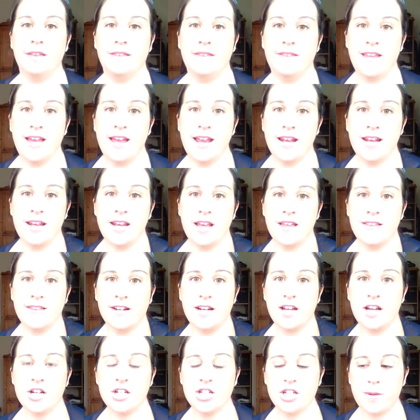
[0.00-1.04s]
Then the
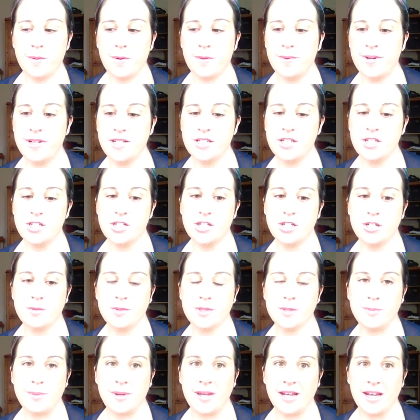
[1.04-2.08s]
last shop I went into
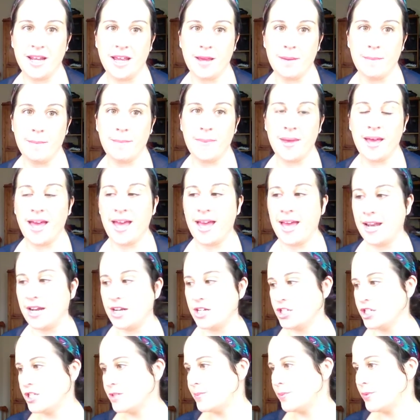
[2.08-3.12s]
was B&M and I
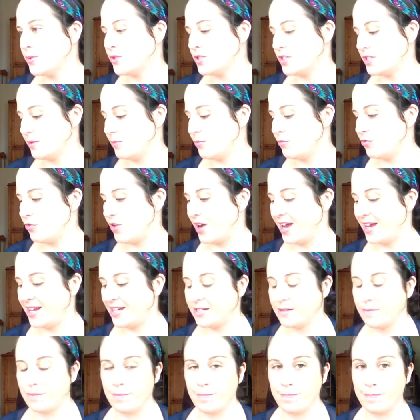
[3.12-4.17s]
just bought some
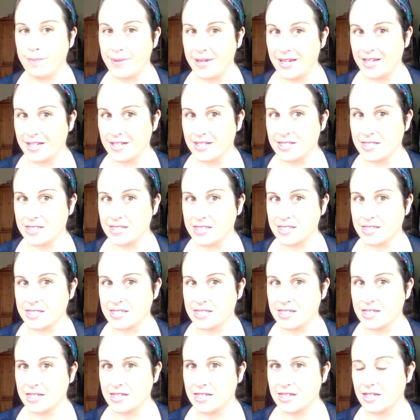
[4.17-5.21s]
random
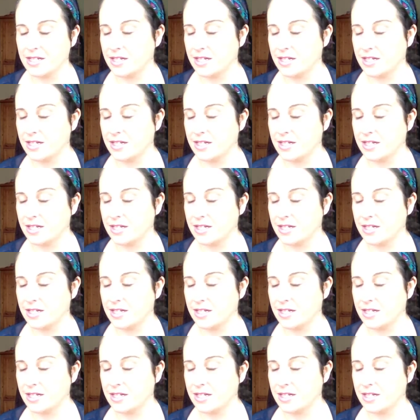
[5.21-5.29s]
bits.